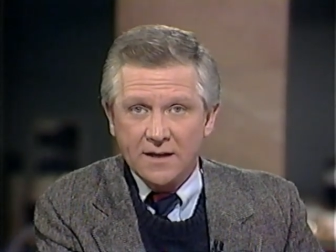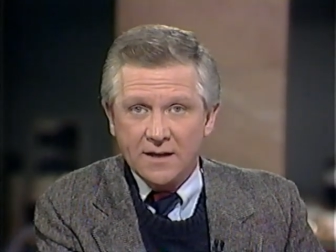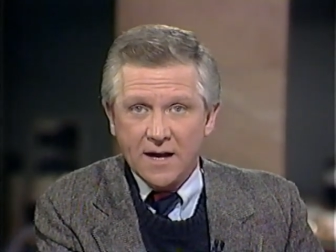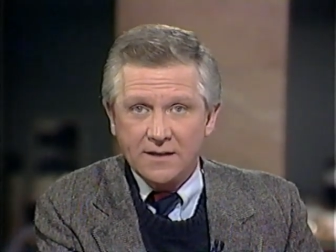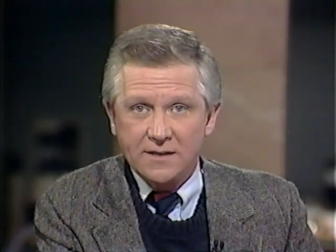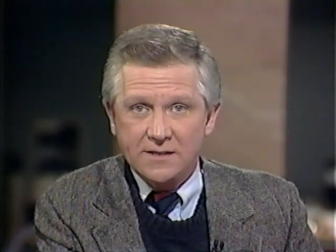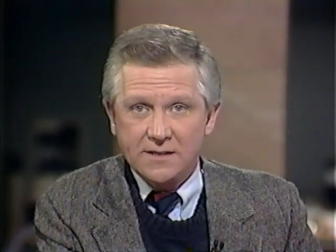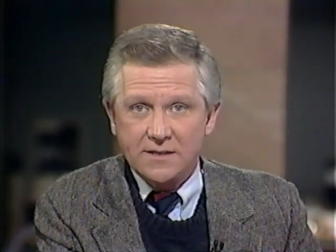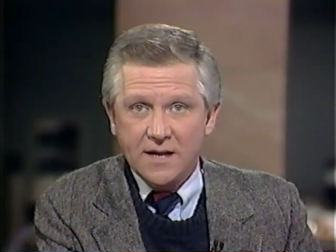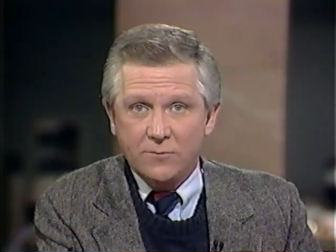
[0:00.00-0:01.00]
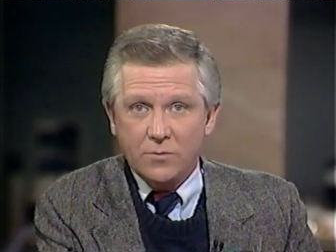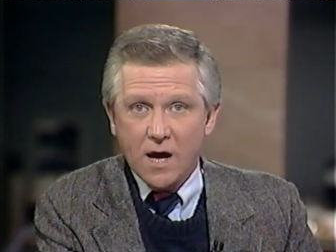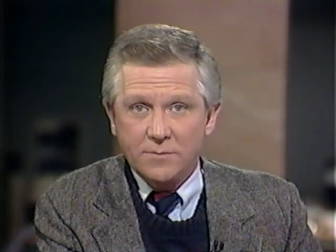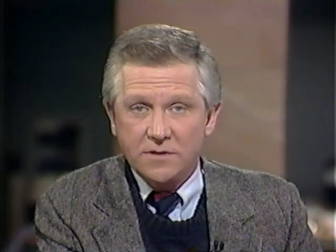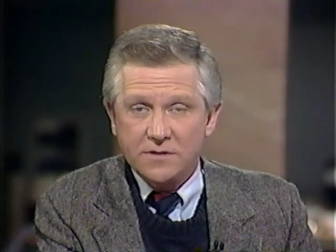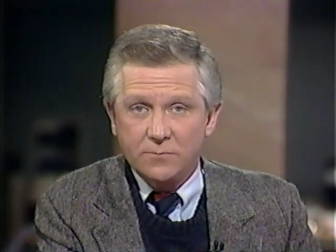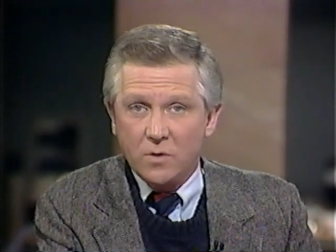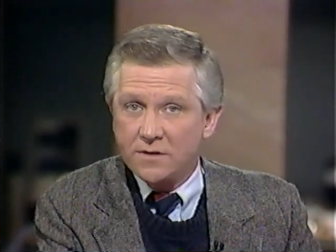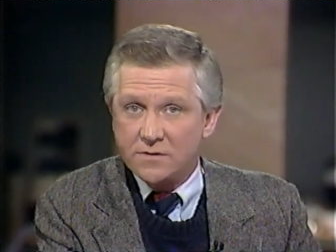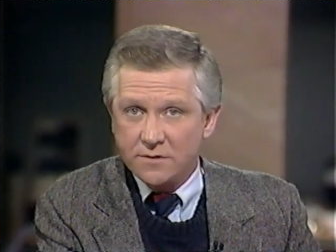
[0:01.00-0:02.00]
1968 robbed us of
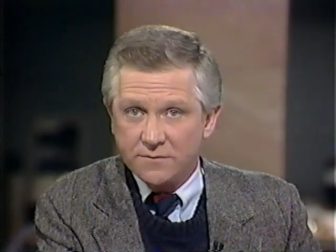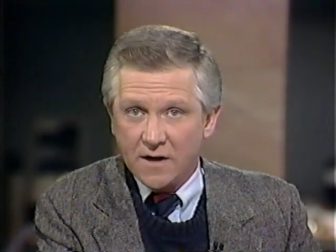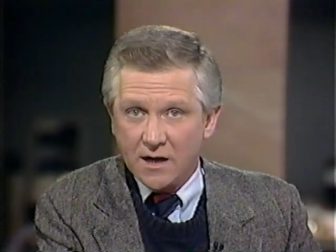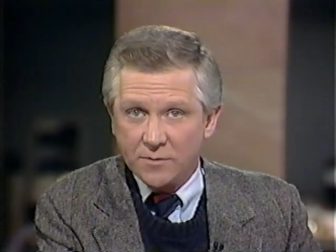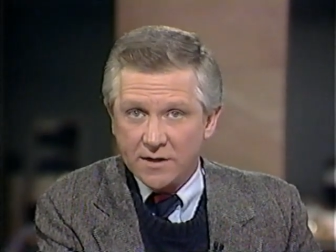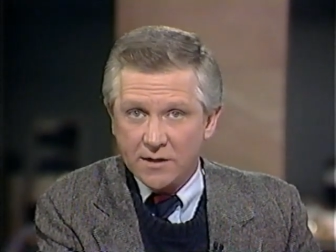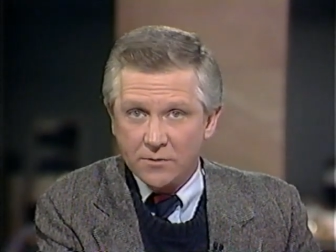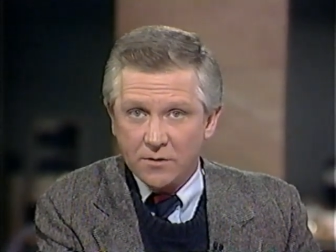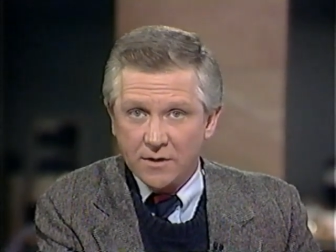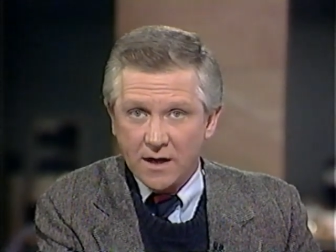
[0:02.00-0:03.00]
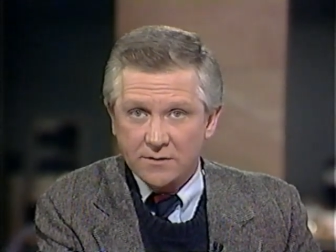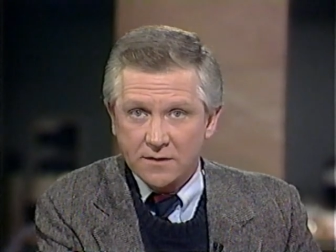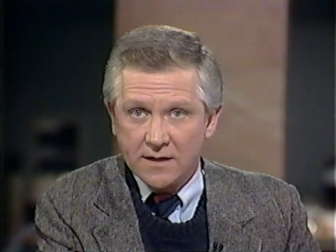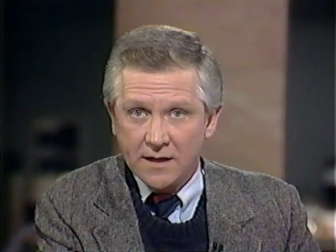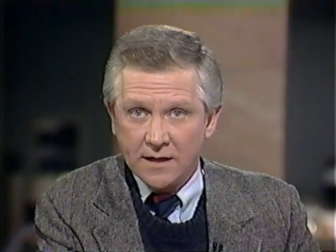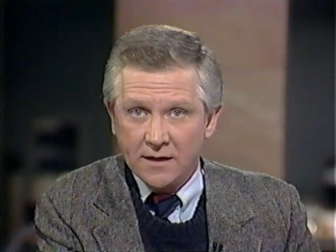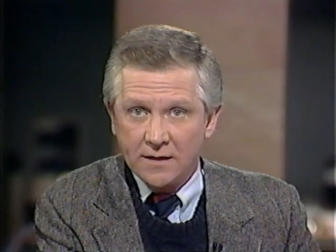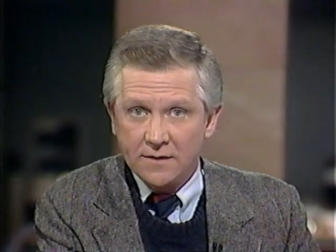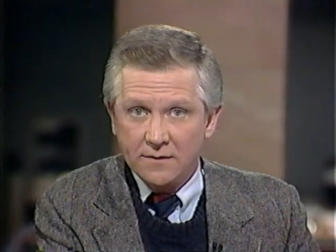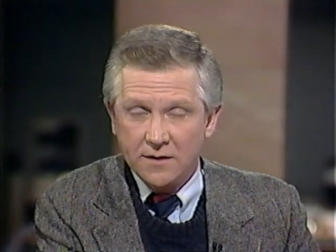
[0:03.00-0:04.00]
one certifiable hero in Dr. King.
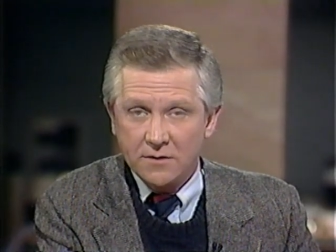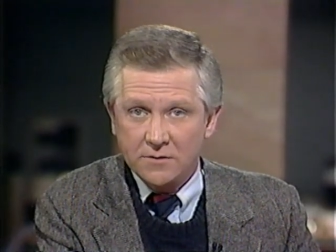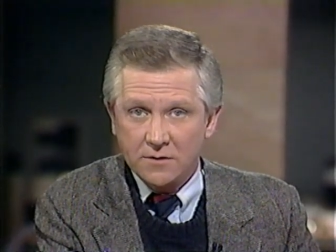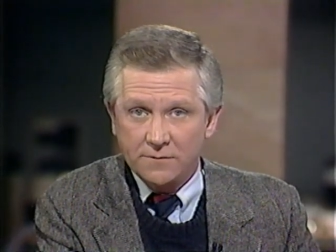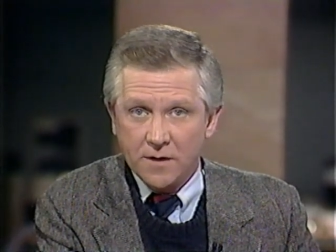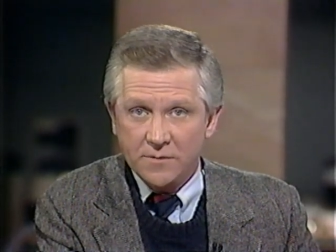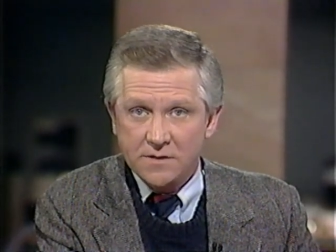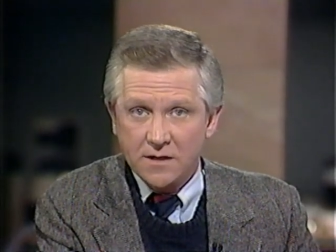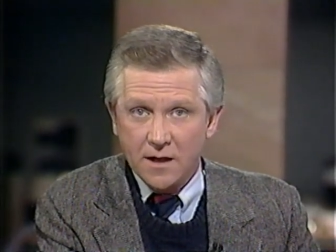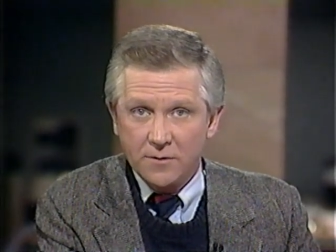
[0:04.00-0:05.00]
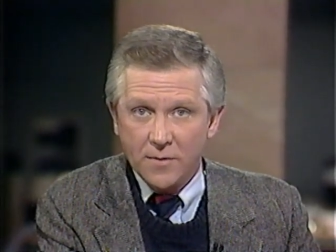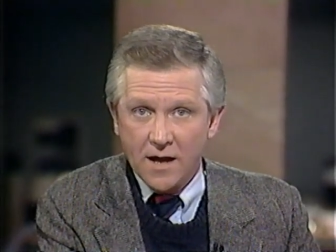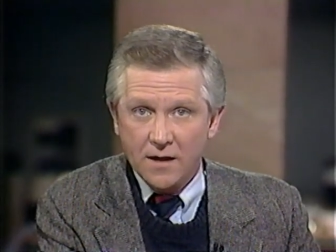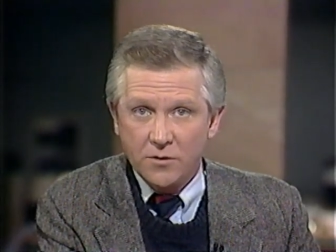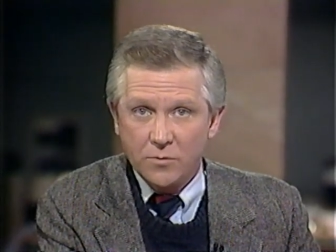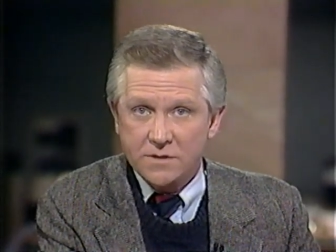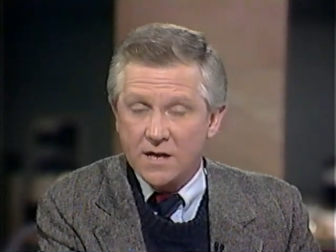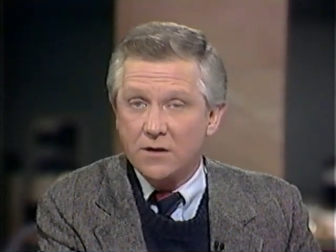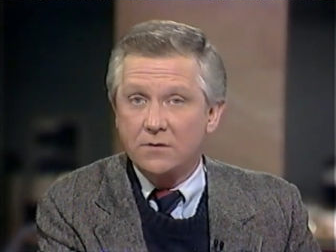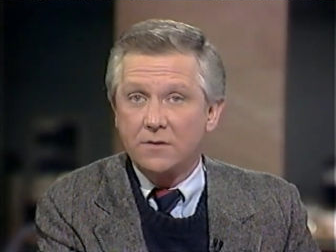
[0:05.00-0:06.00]
The year took from us another man who was
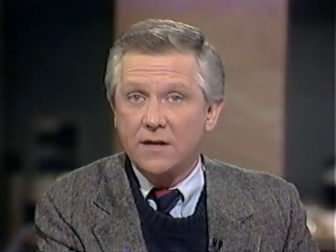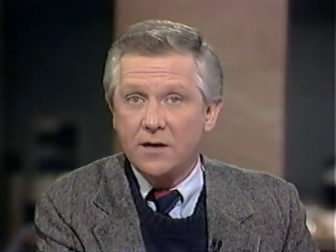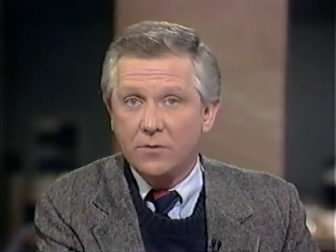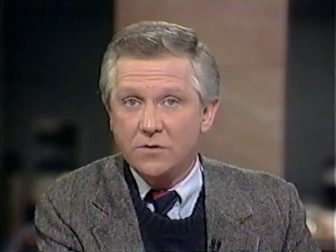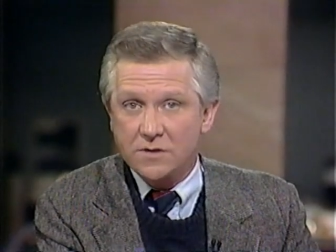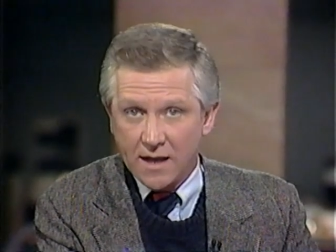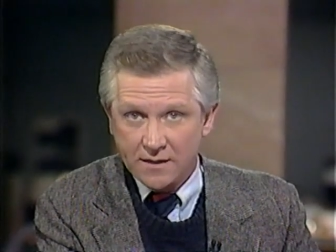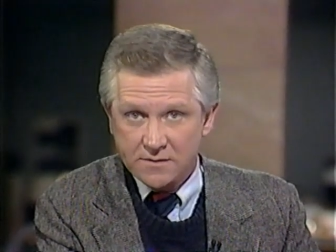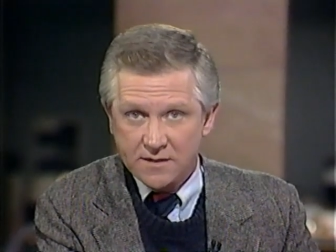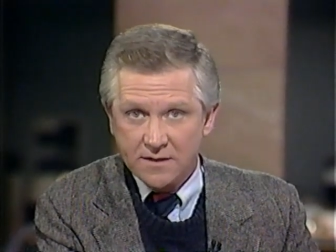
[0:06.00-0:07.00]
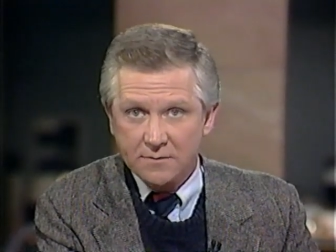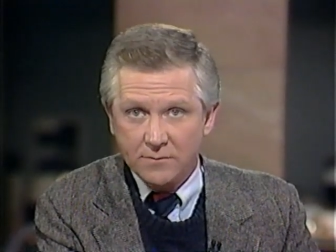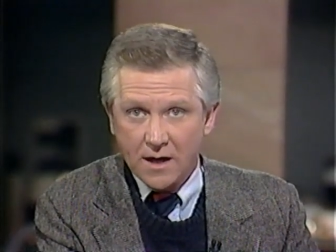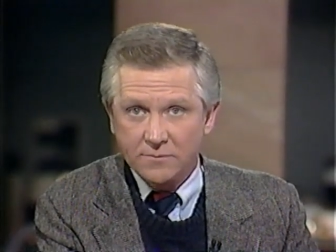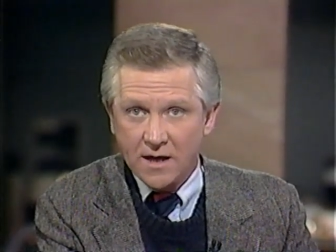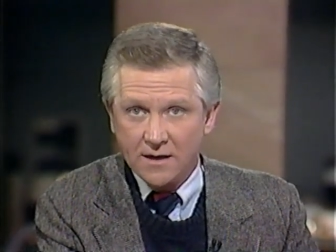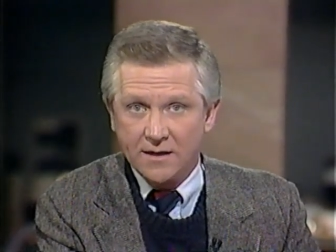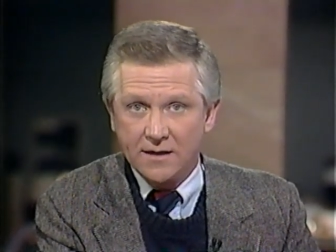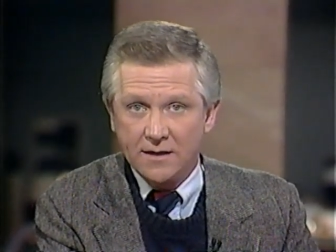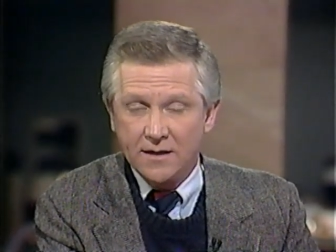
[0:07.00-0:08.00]
heir to the hero's legacy, Bob
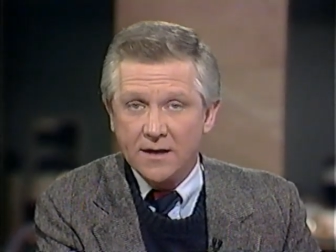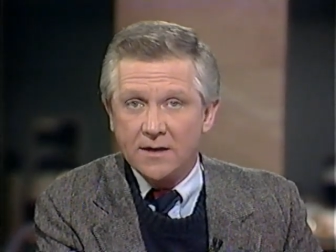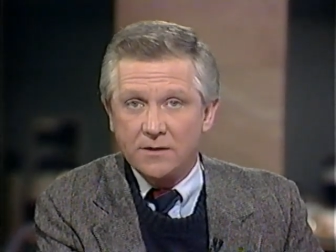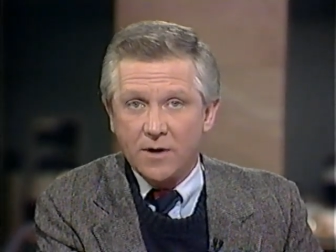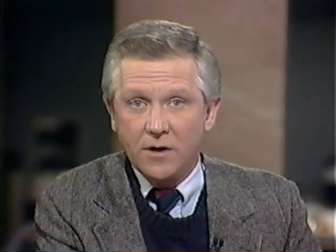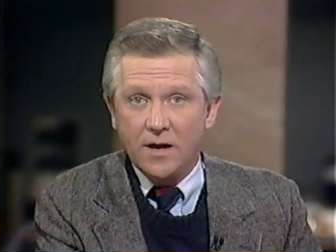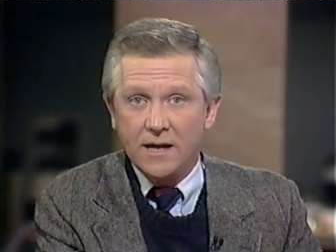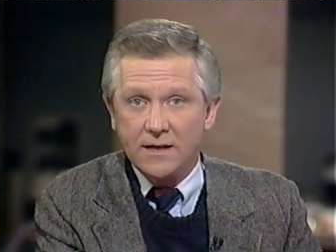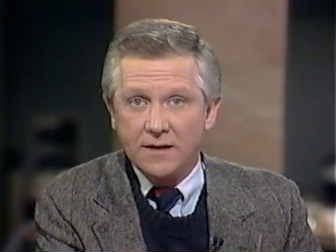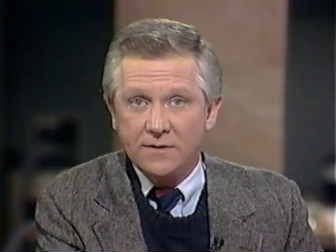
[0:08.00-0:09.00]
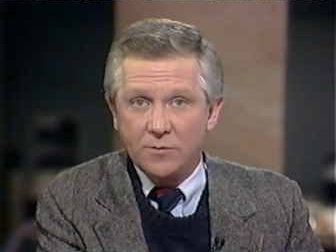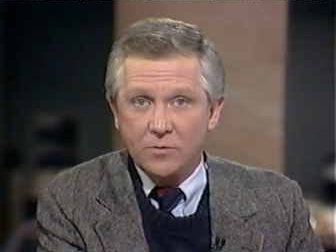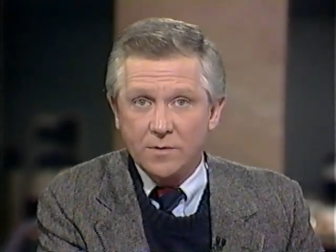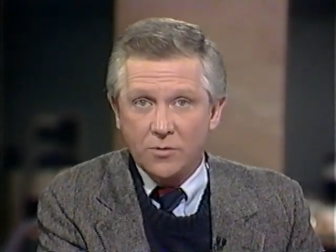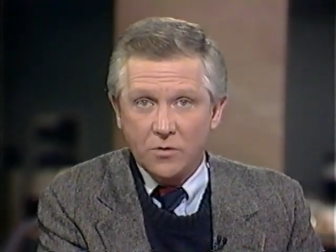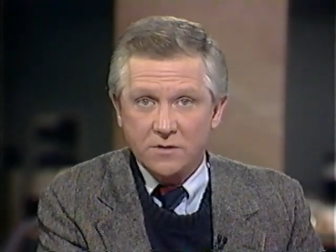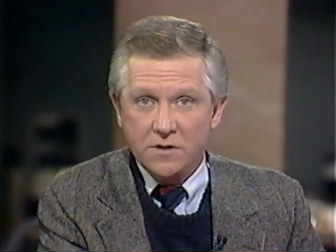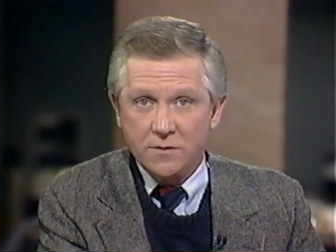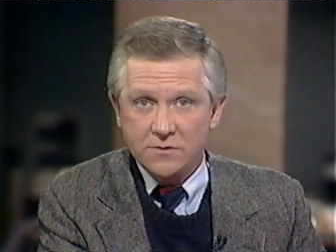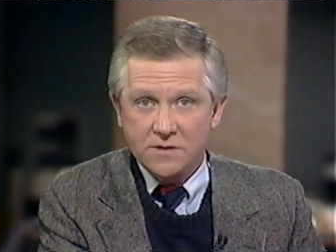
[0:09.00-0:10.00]
Kennedy. Tomorrow night, Dave Nimmer reports
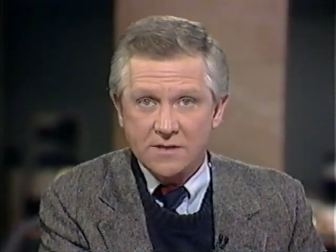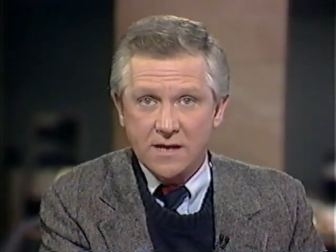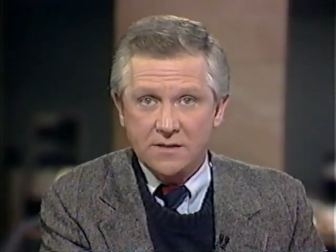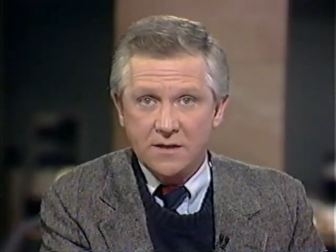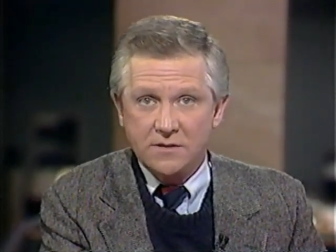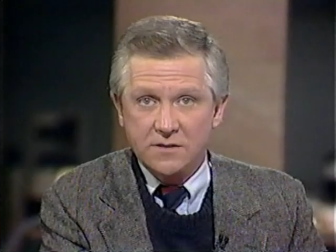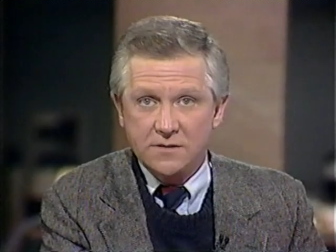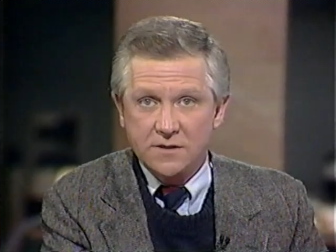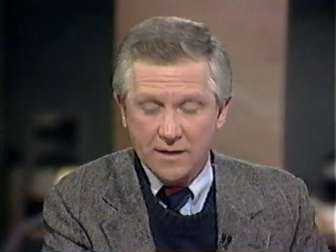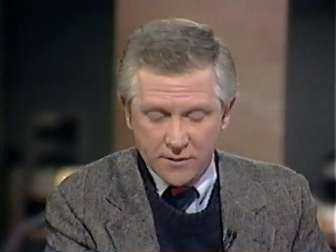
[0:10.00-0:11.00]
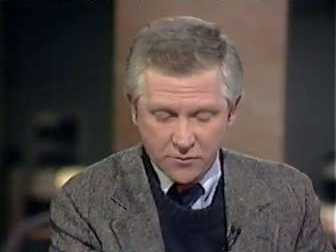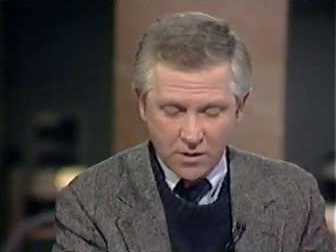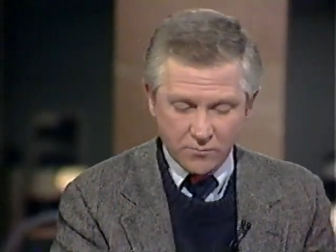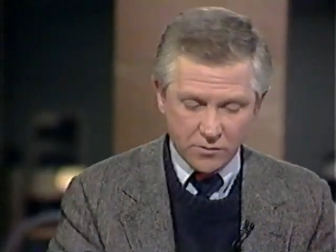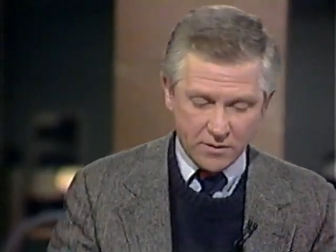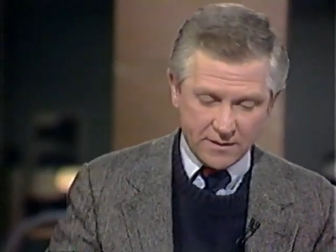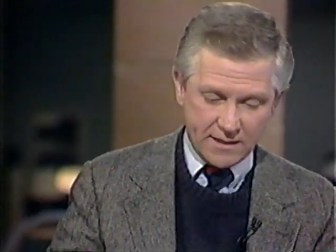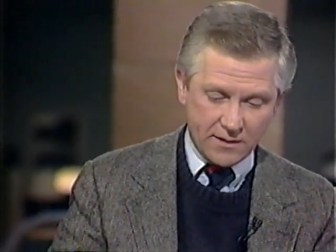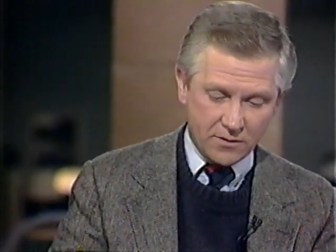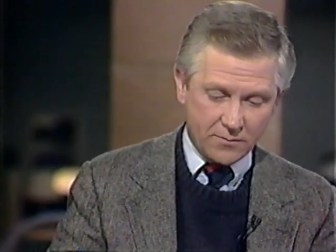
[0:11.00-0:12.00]
on those assassinations. Later on, we're going to
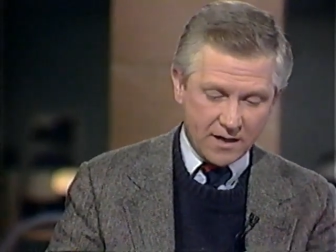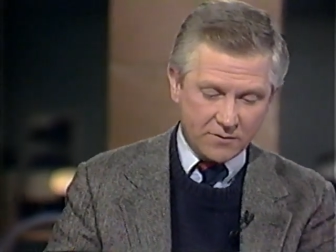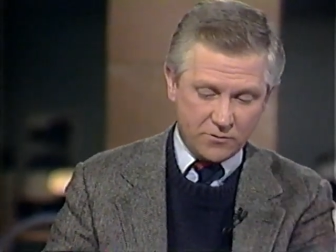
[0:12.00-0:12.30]
hear about